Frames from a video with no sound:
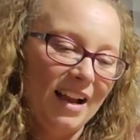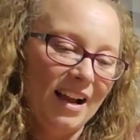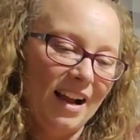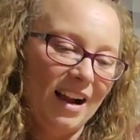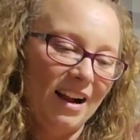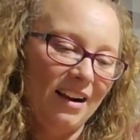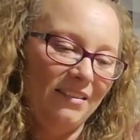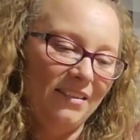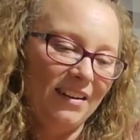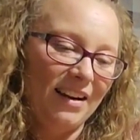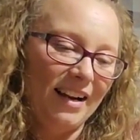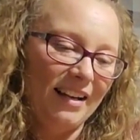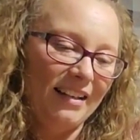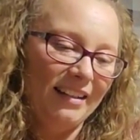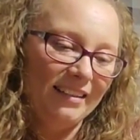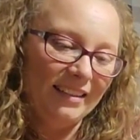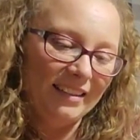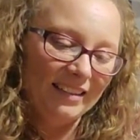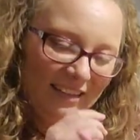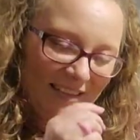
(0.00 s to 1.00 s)
All right,
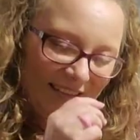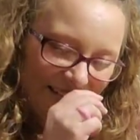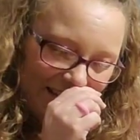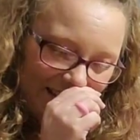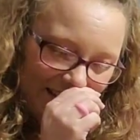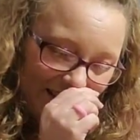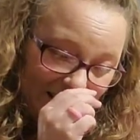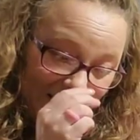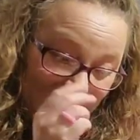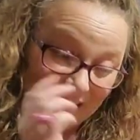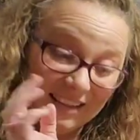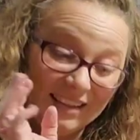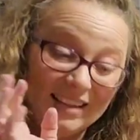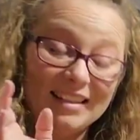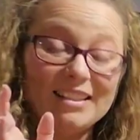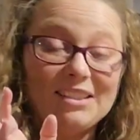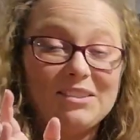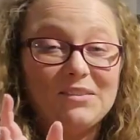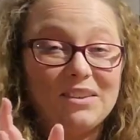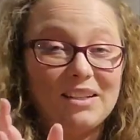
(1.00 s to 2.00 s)
let's see. Now
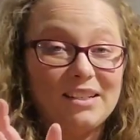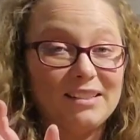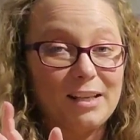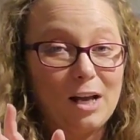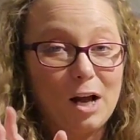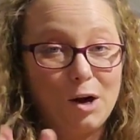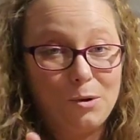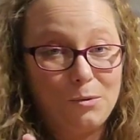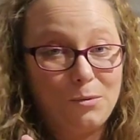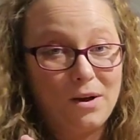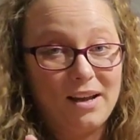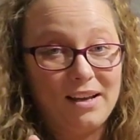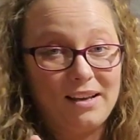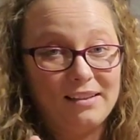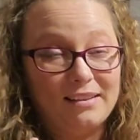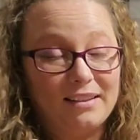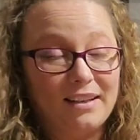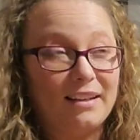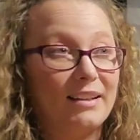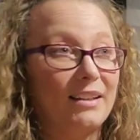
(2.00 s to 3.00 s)
this one is
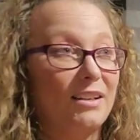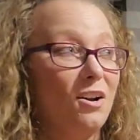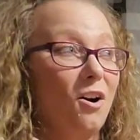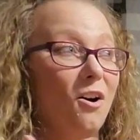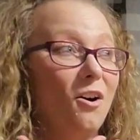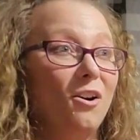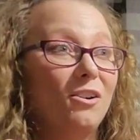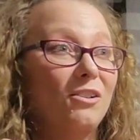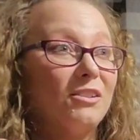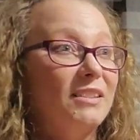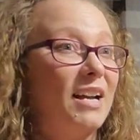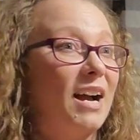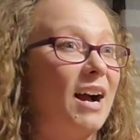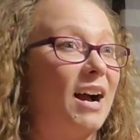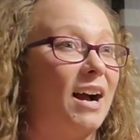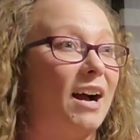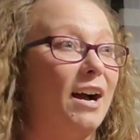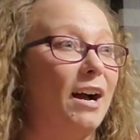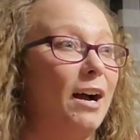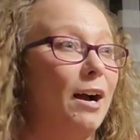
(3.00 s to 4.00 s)
always like an
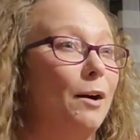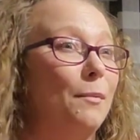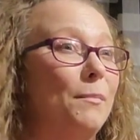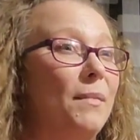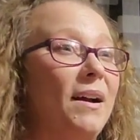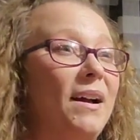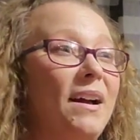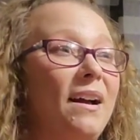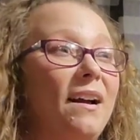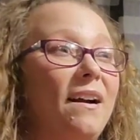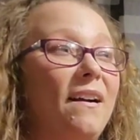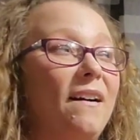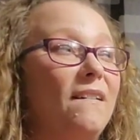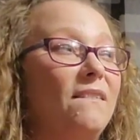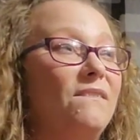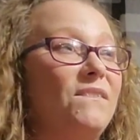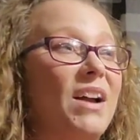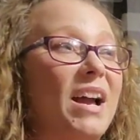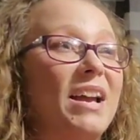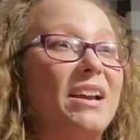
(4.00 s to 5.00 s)
all-time
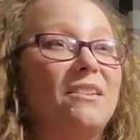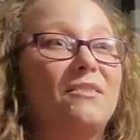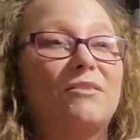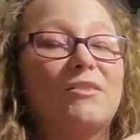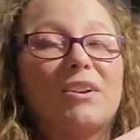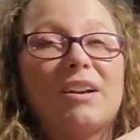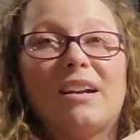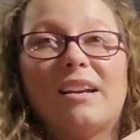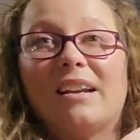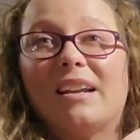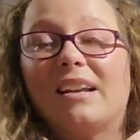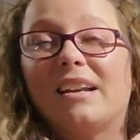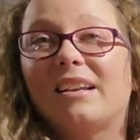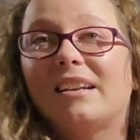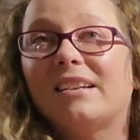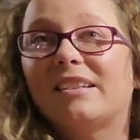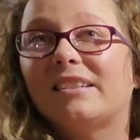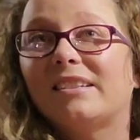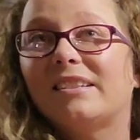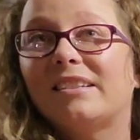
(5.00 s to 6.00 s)
favorite. It
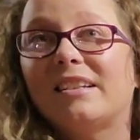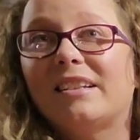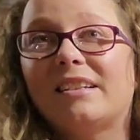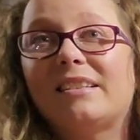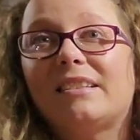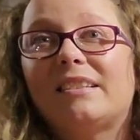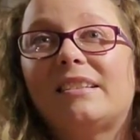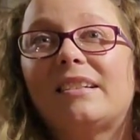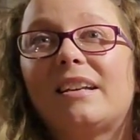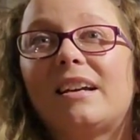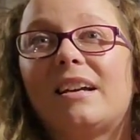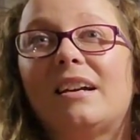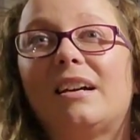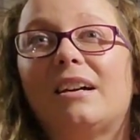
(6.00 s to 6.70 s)
is just,